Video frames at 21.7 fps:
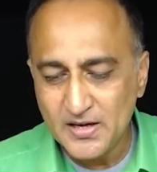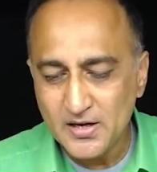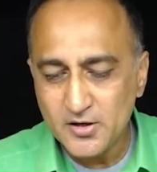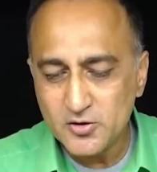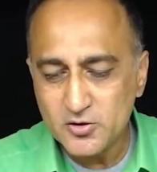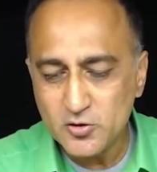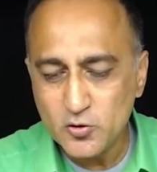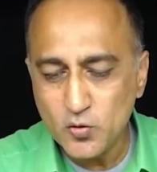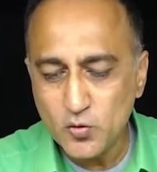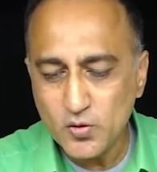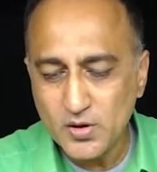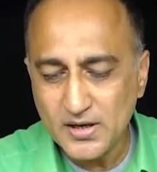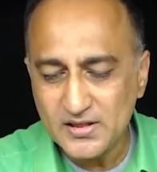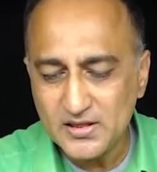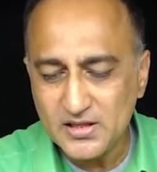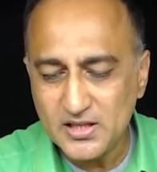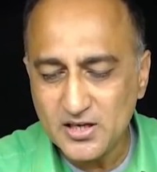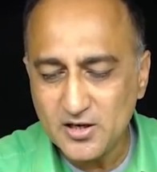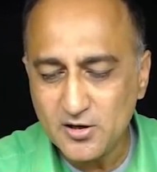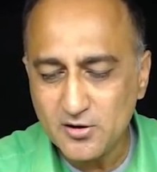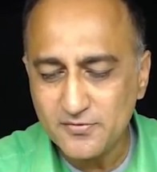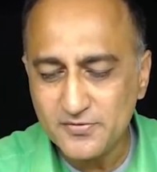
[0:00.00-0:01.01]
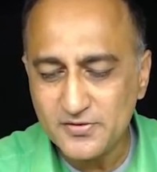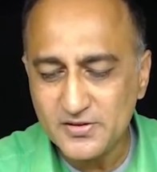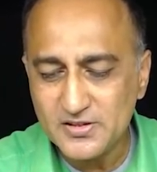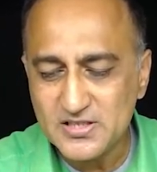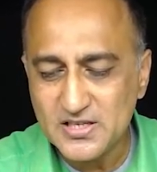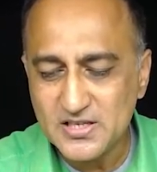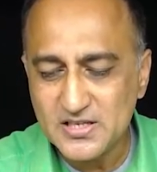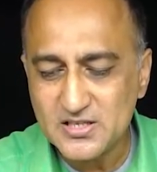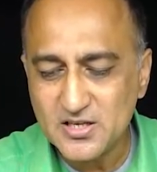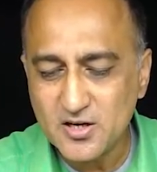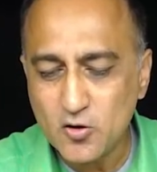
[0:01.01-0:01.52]
So you can think of this
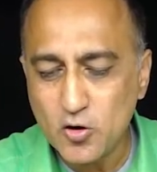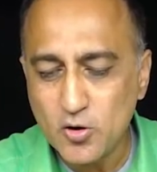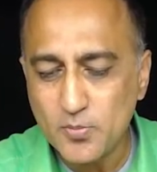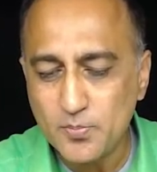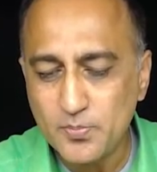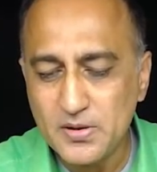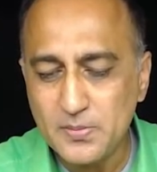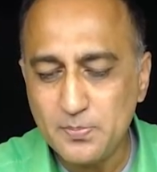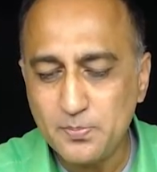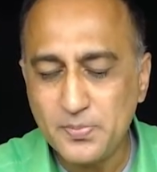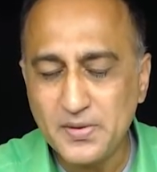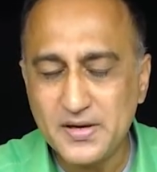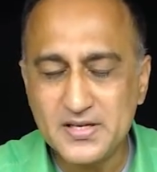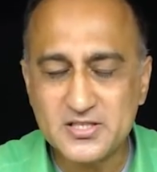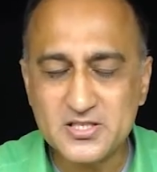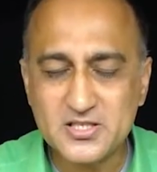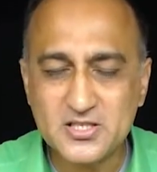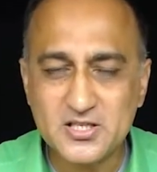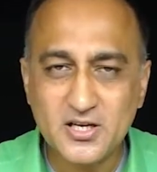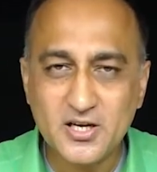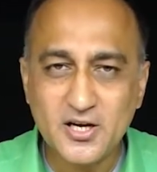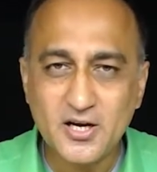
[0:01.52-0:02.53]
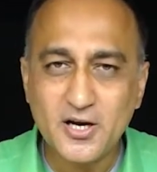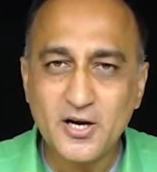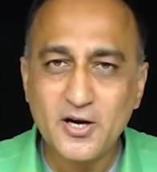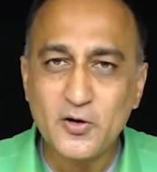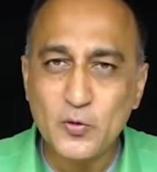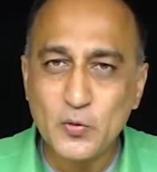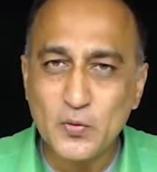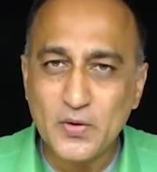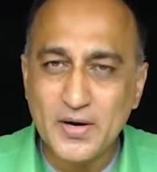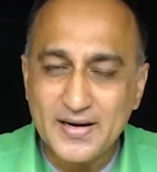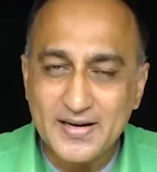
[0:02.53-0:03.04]
as a copy paste
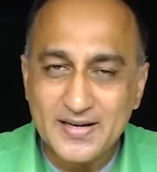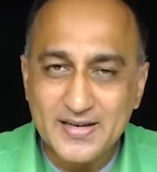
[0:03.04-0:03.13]
to get a